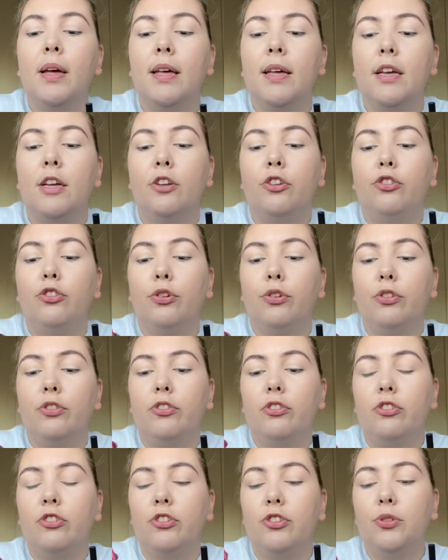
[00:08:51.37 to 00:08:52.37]

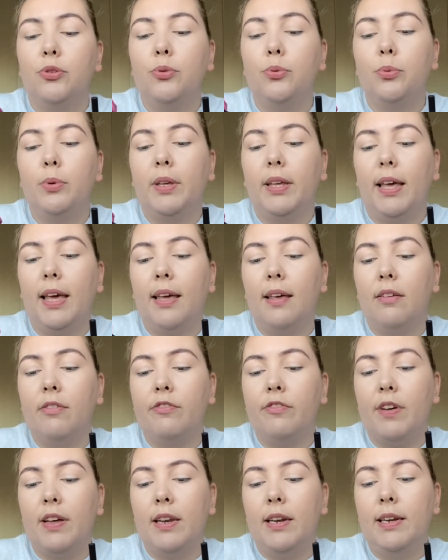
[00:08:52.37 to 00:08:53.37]
just to give
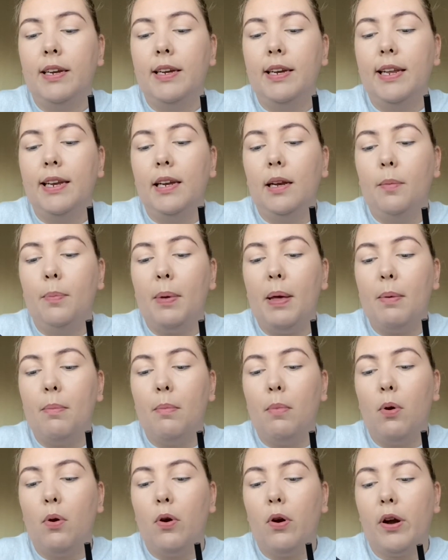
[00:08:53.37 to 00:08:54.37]
a little bit
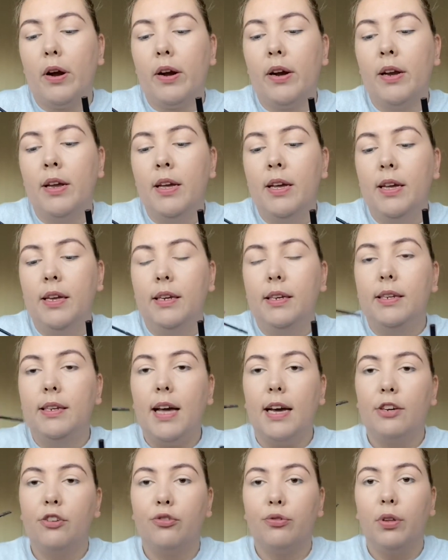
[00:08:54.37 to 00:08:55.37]
more
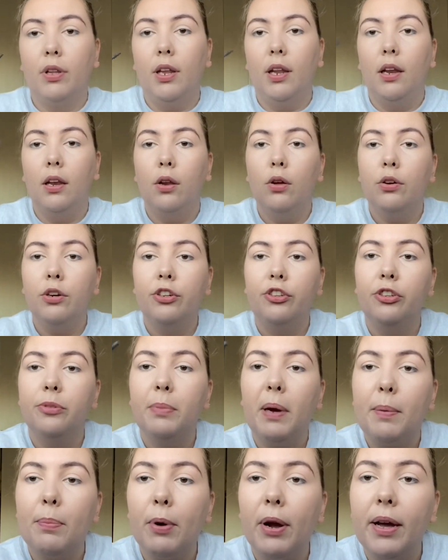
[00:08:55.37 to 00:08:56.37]
natural look to
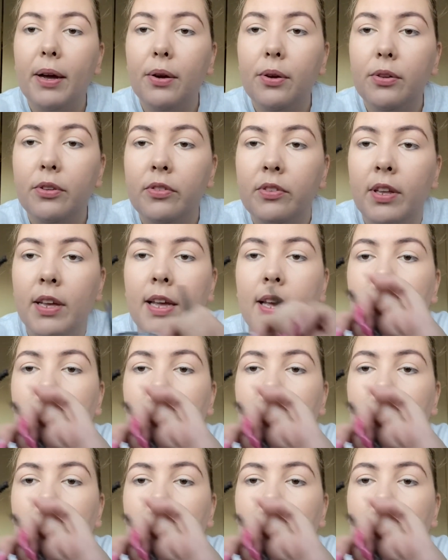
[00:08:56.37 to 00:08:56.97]
my brows.